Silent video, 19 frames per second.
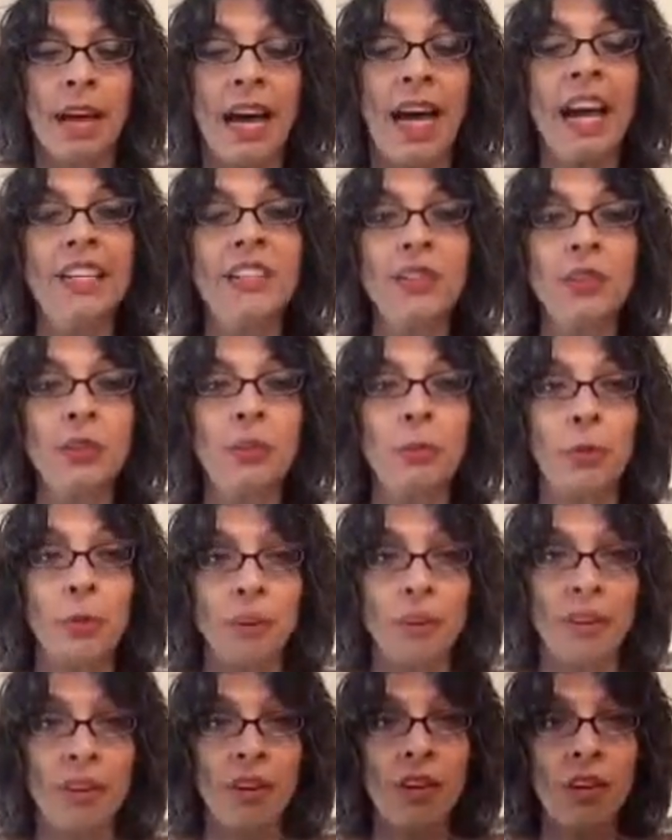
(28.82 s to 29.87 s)
I do
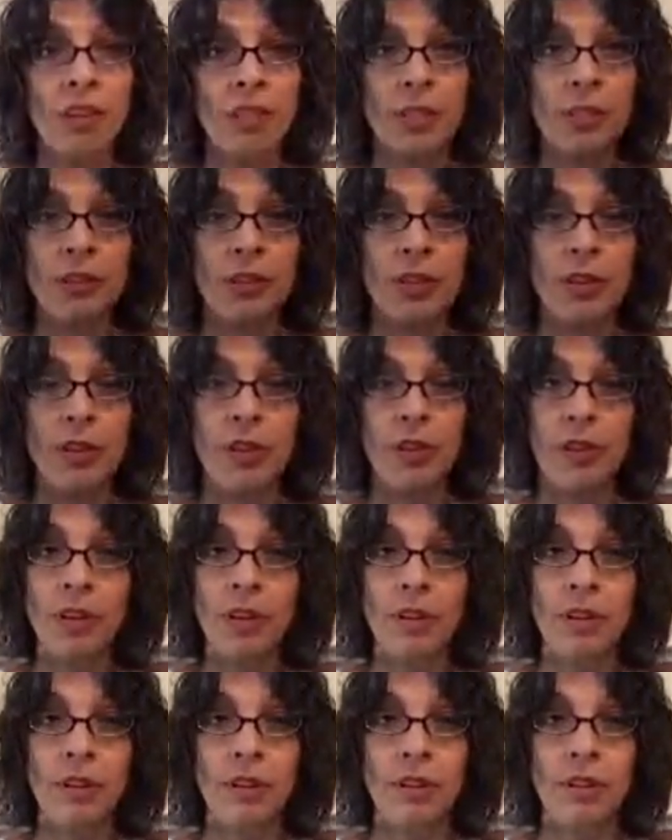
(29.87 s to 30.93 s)
birthday cards for
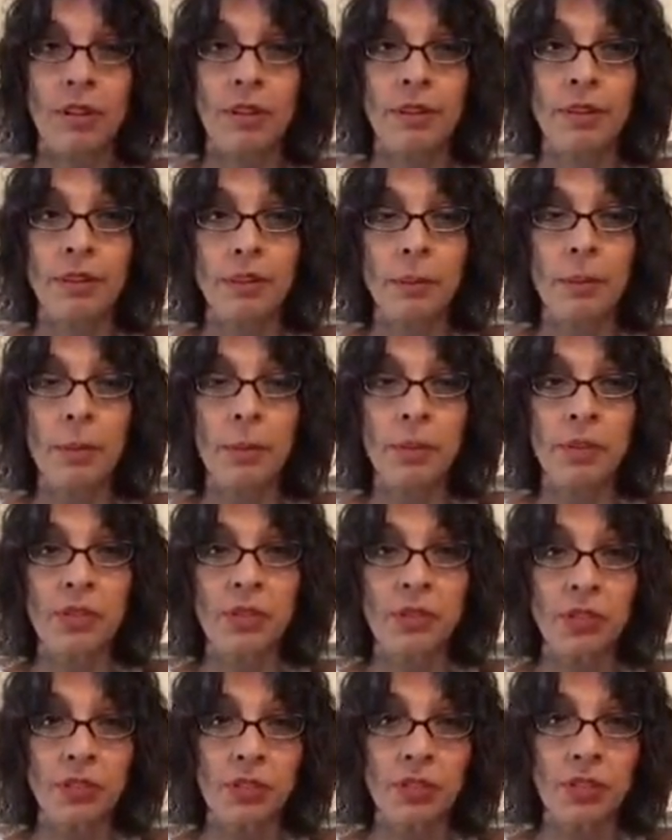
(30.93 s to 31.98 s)
the members
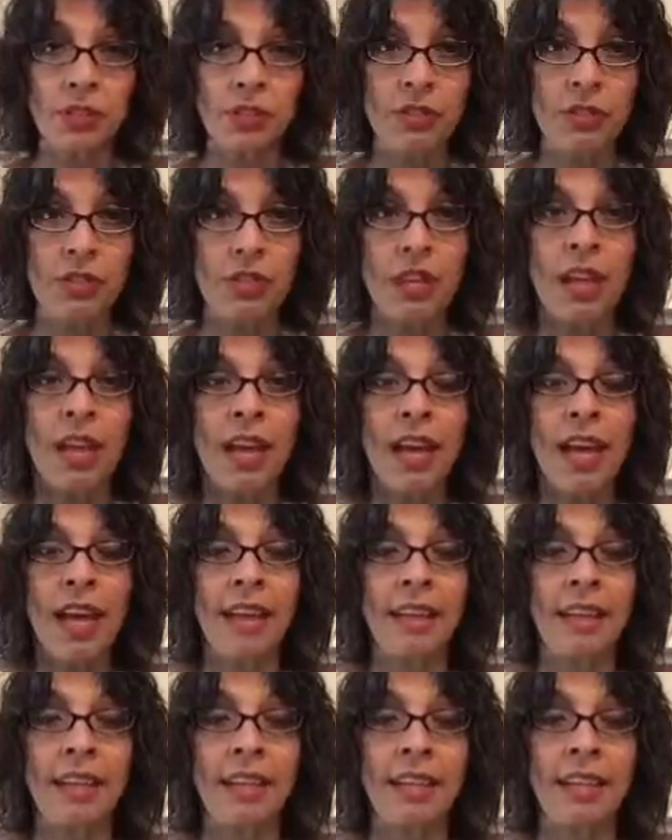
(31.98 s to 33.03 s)
of our church,
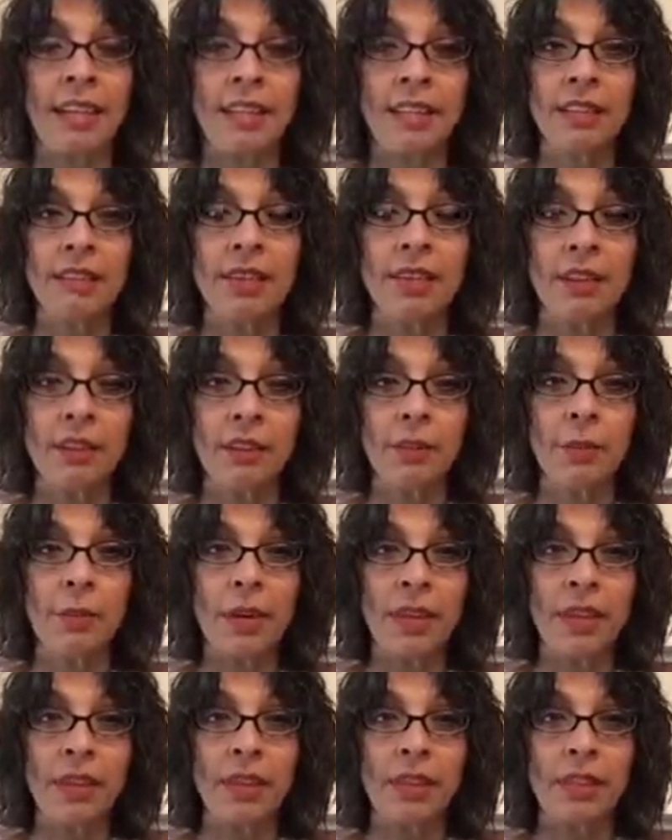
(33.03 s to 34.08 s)
and at the end of every
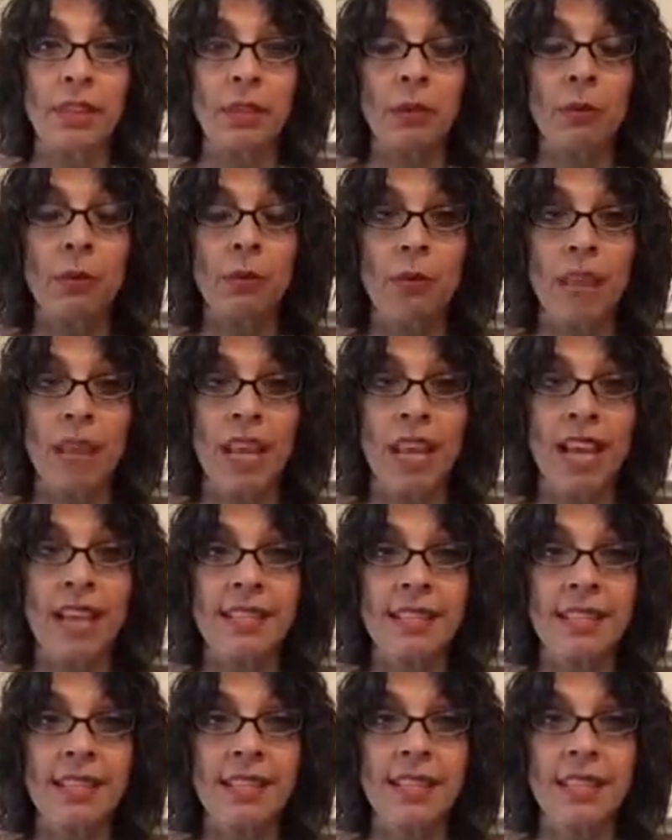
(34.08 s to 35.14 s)
month, the
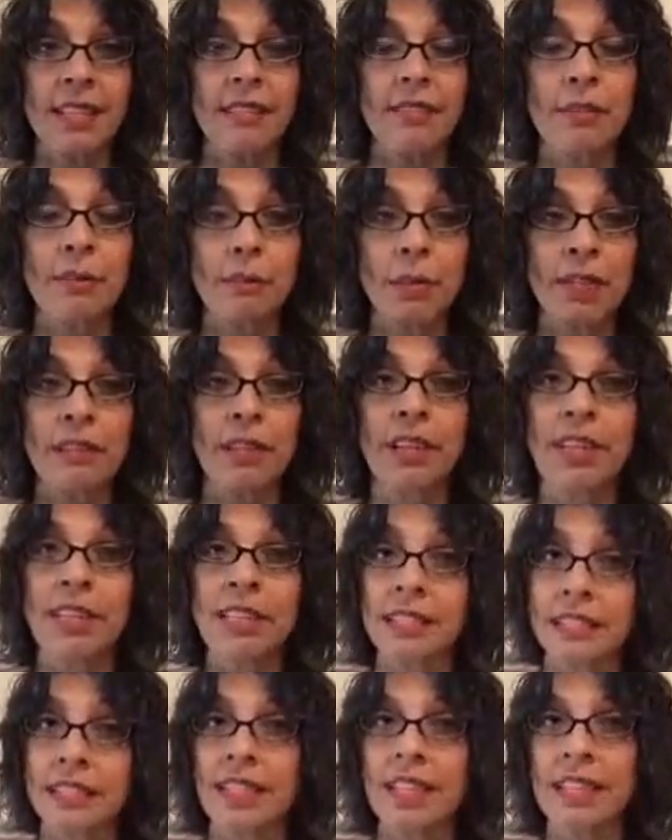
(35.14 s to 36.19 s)
last Sunday of the month, the
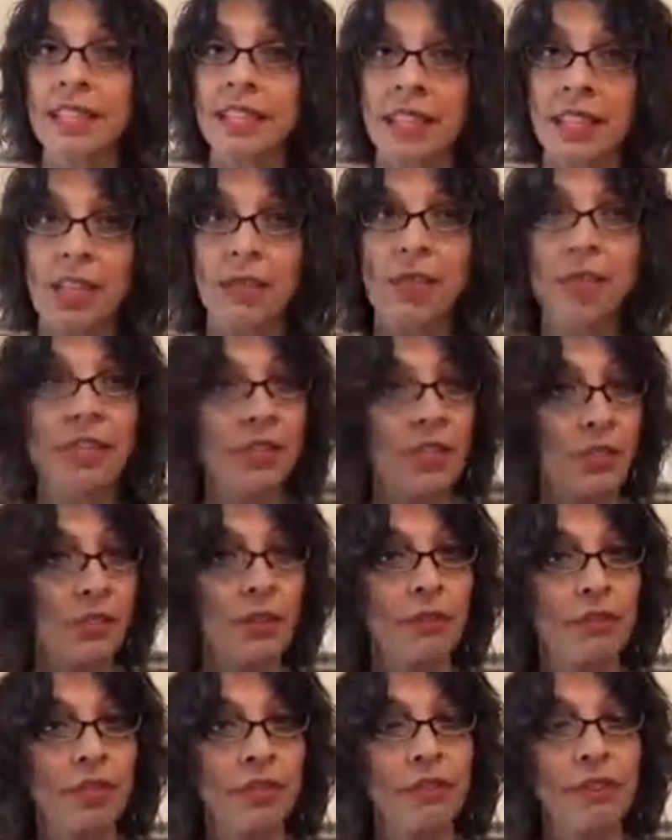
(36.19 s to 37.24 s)
last Sunday evening
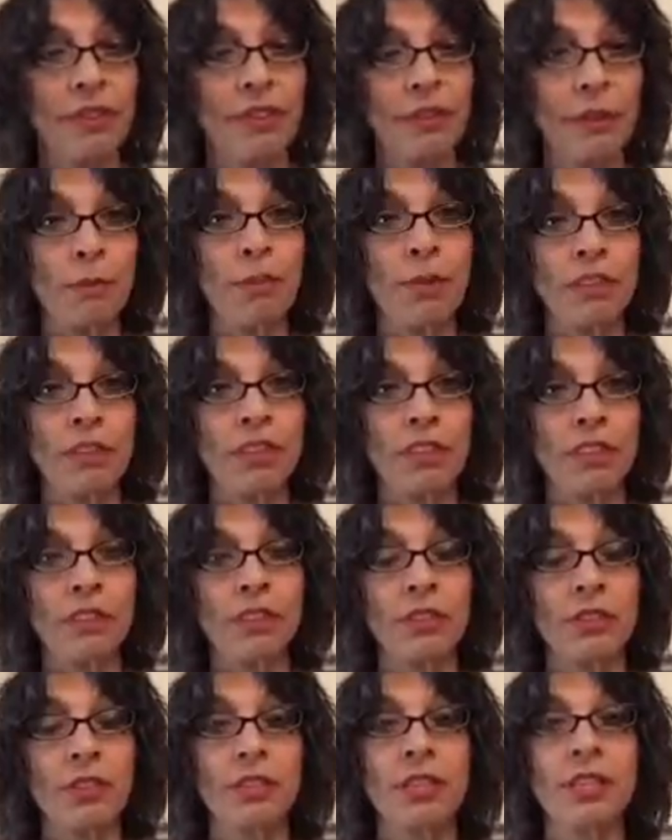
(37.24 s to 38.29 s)
service of every month in our
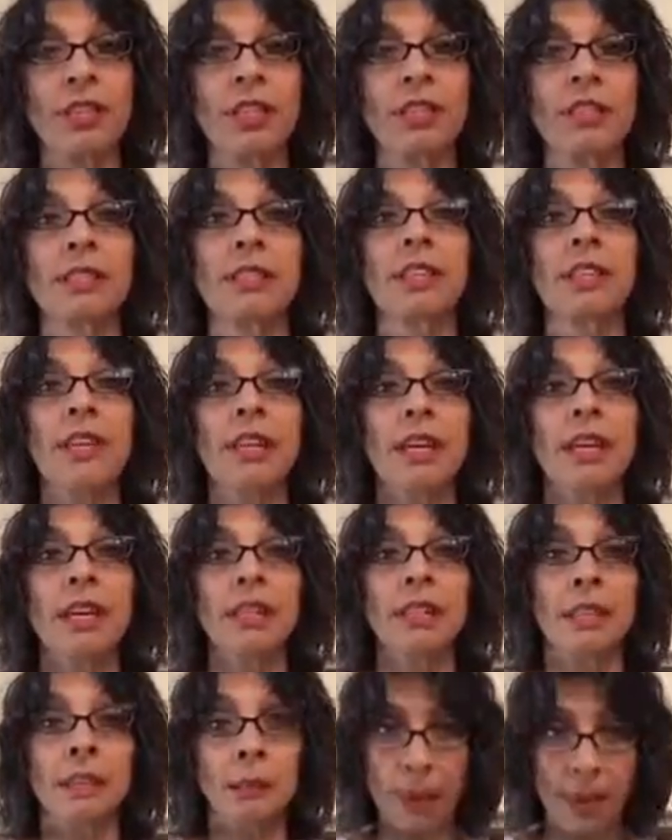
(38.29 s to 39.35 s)
church is
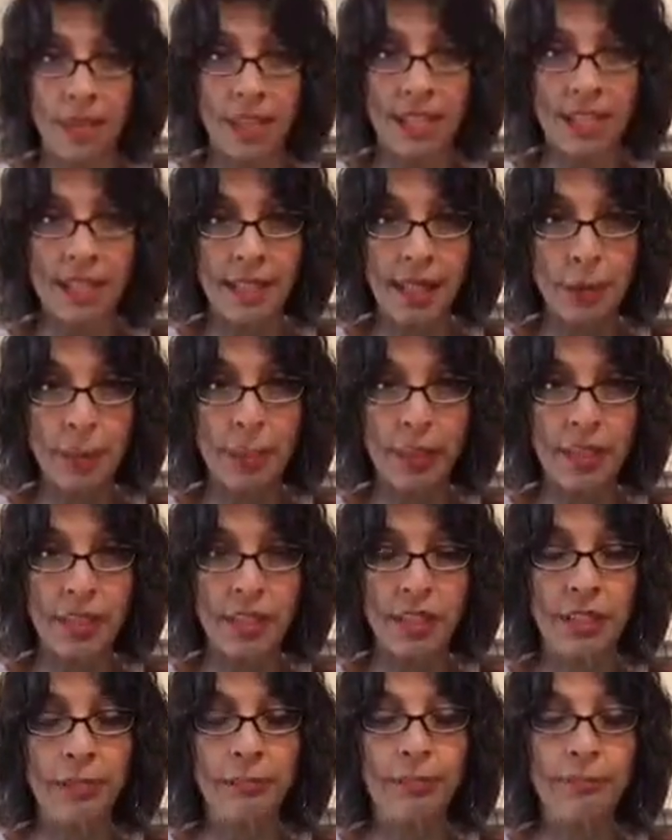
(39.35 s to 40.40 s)
the birthday
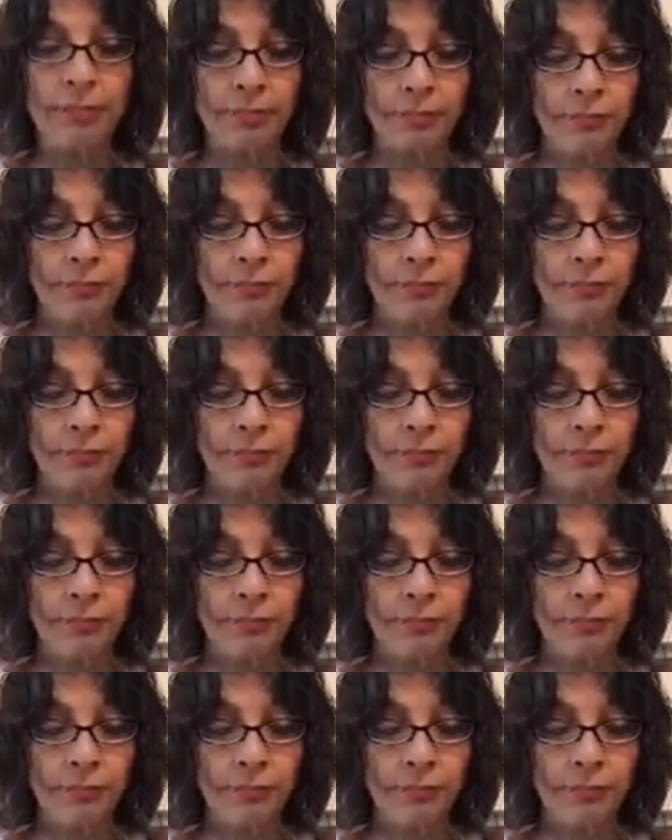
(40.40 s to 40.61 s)
celebration.